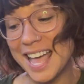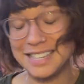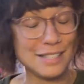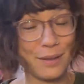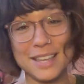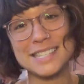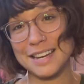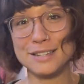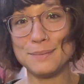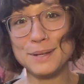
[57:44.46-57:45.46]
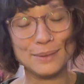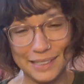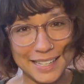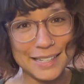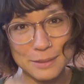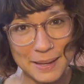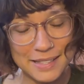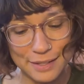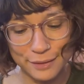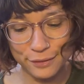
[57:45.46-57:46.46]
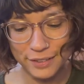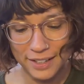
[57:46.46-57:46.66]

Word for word: and so they tend to be really expensive.